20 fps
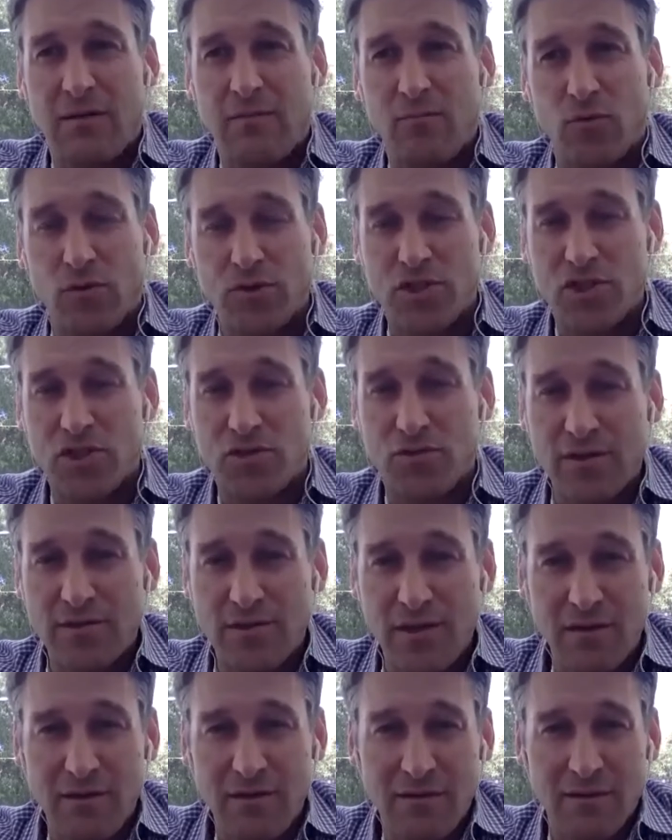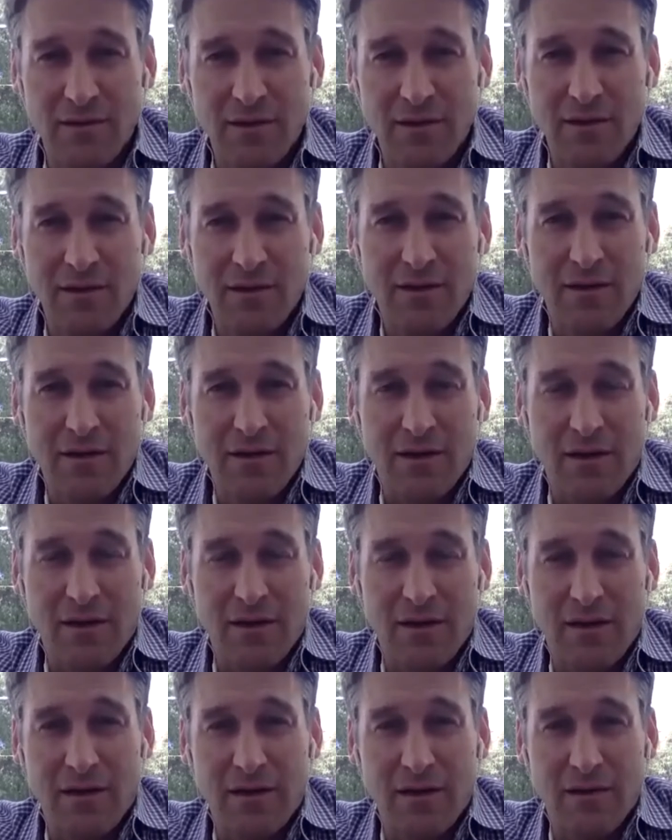restricting
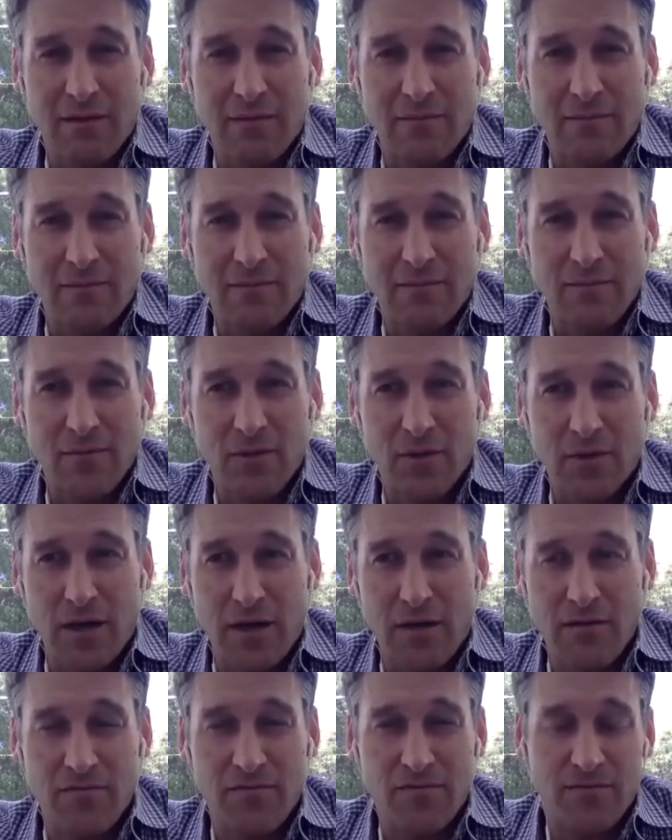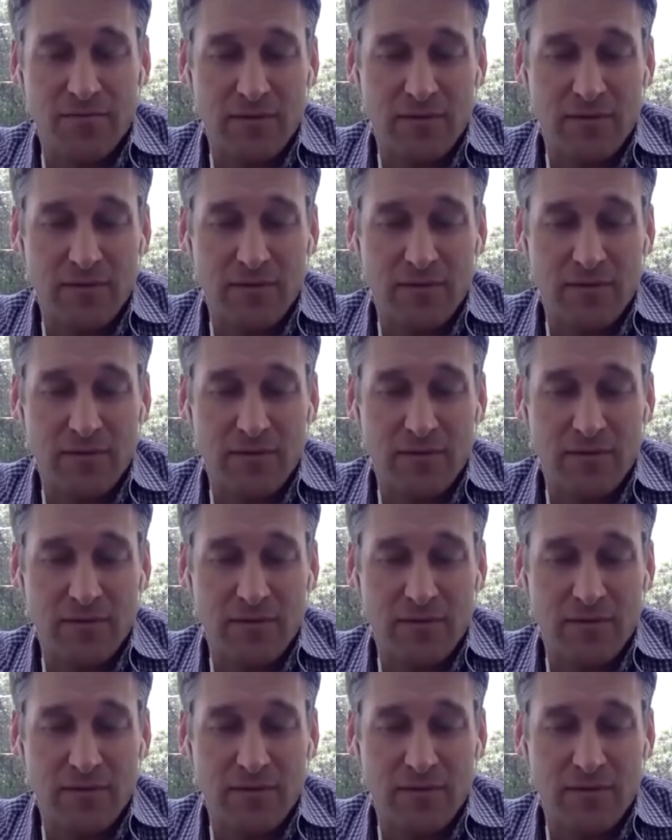their kind of